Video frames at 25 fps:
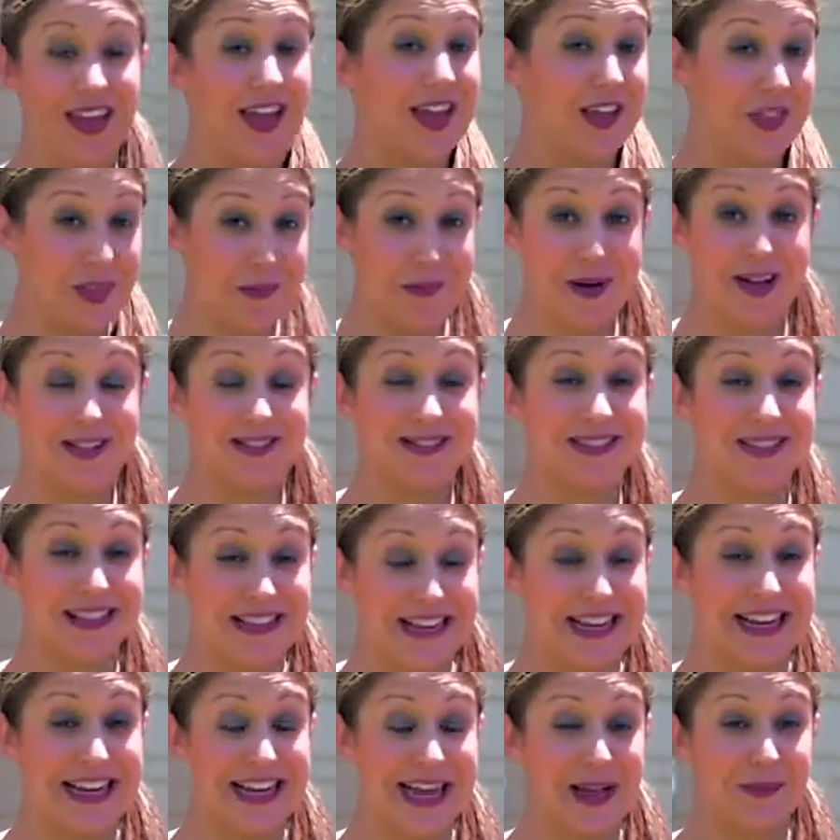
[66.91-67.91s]
In the months
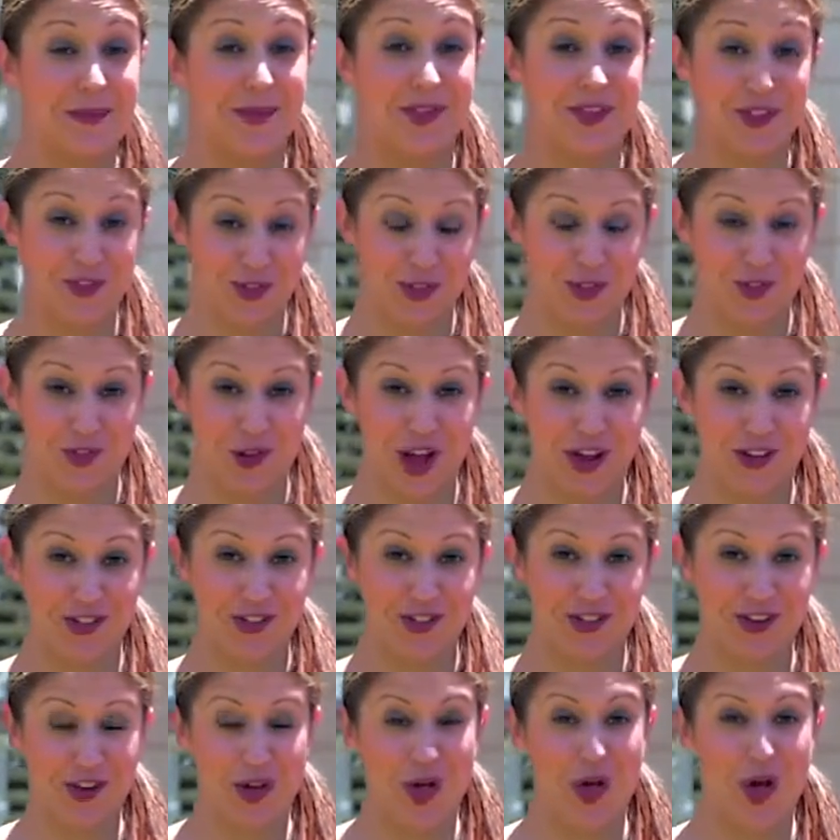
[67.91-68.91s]
leading up to the
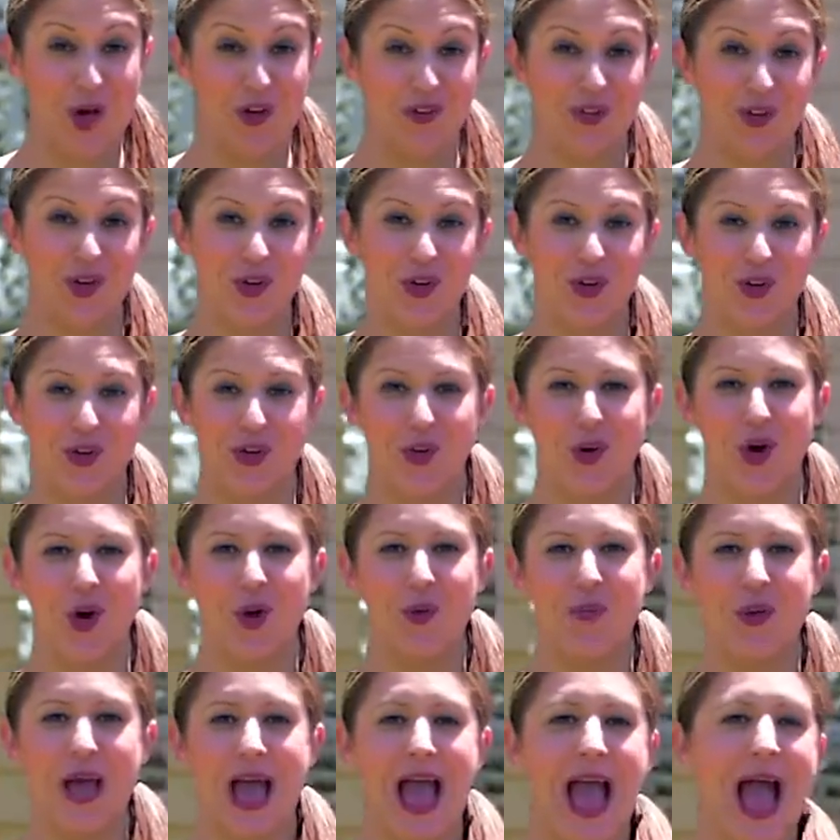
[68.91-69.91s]
construction of your new
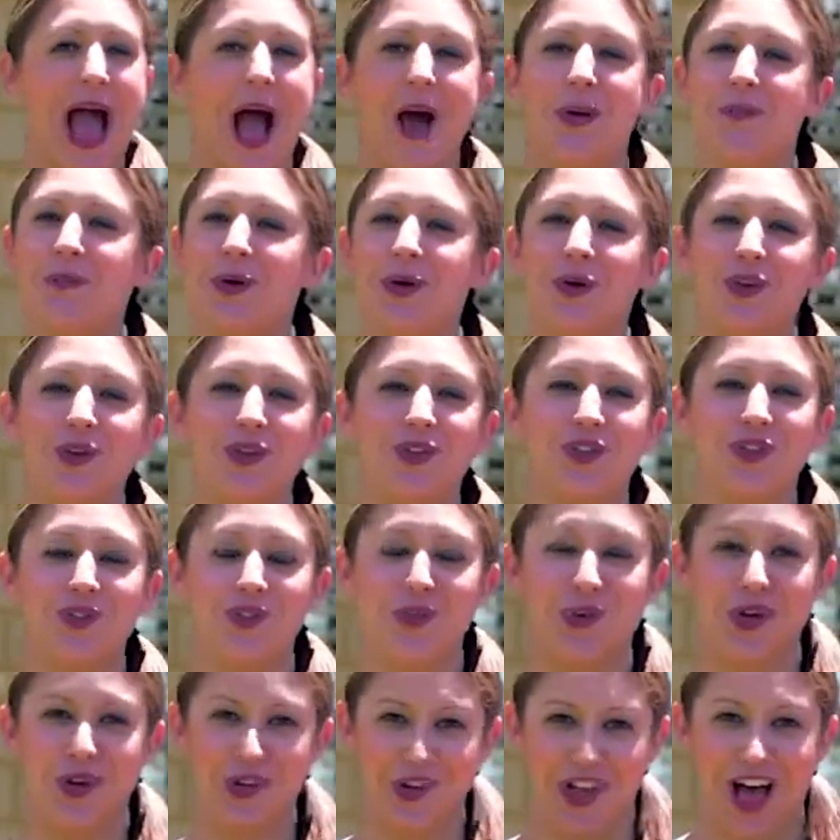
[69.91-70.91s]
home, our builders
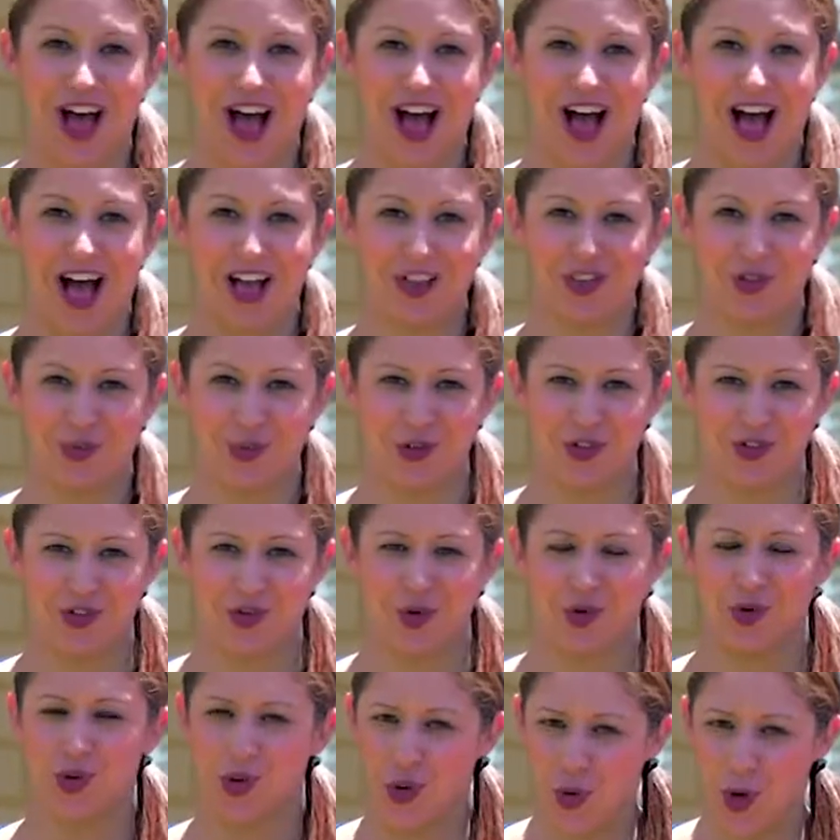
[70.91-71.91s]
have worked hard to
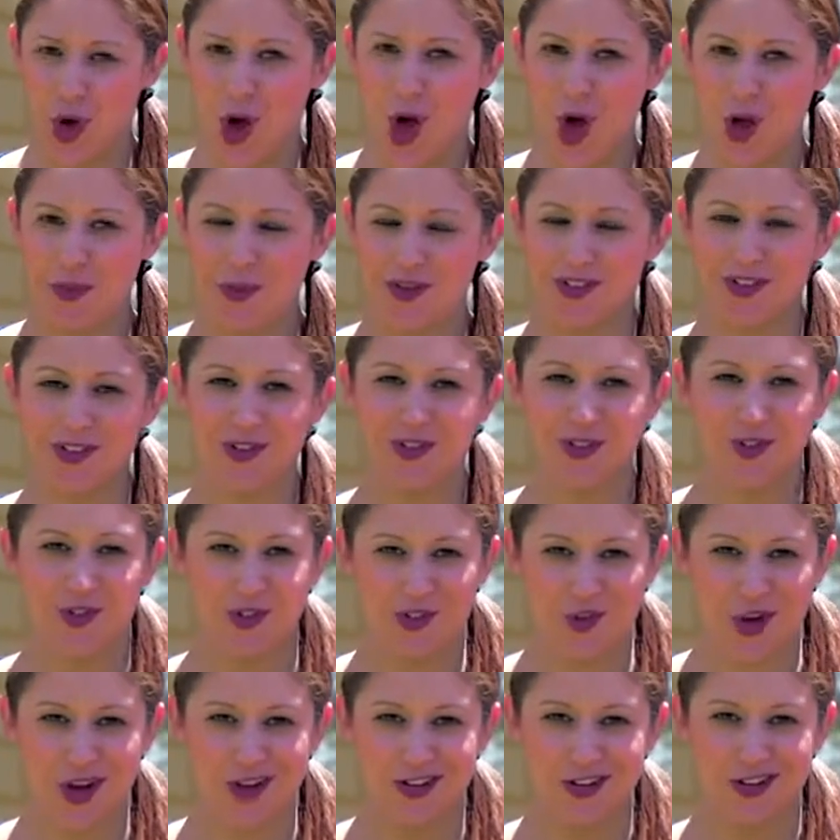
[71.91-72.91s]
ensure your home is
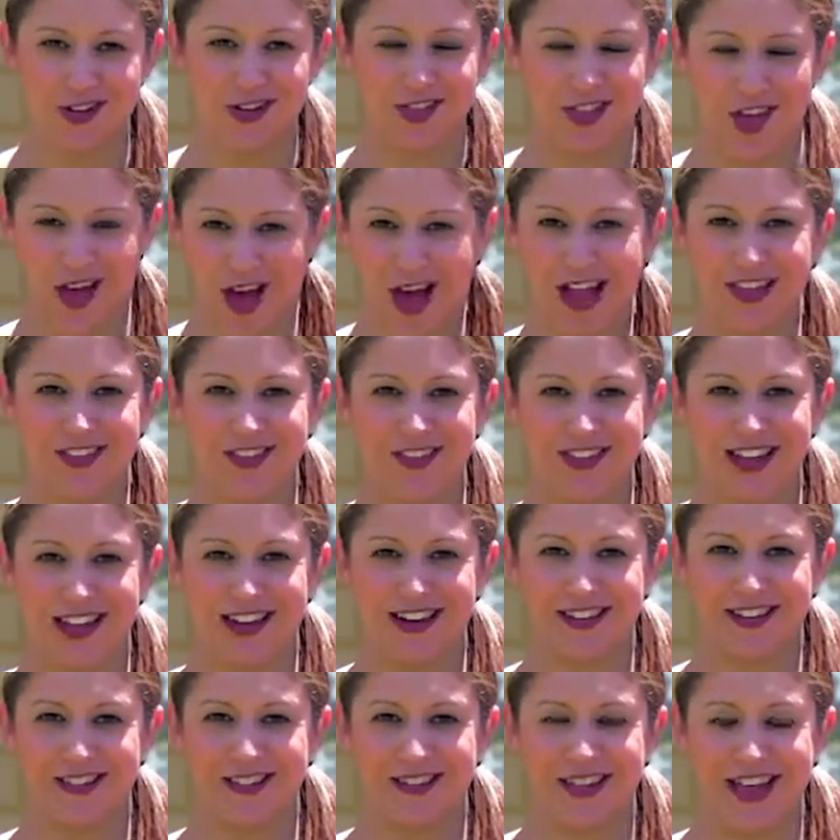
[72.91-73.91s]
constructed to the high
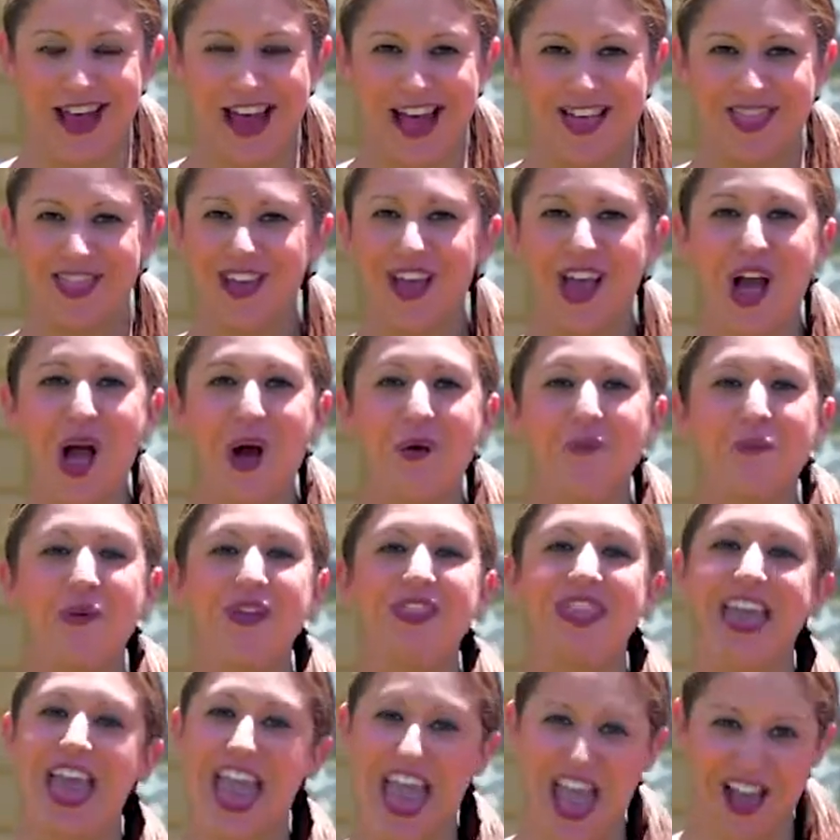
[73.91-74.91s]
standards that come
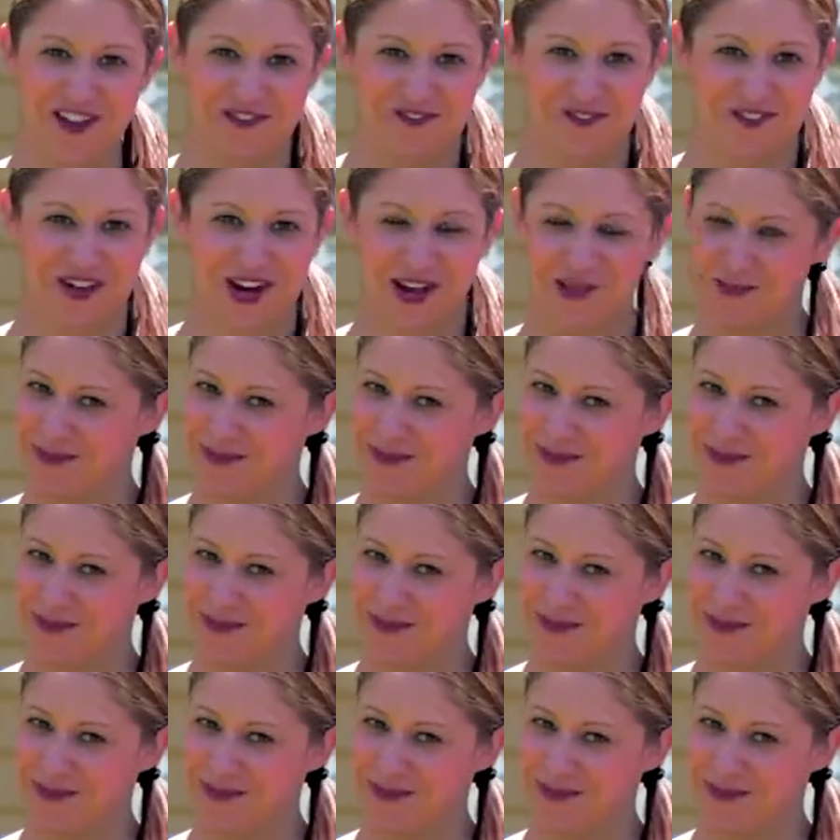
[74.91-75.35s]
with every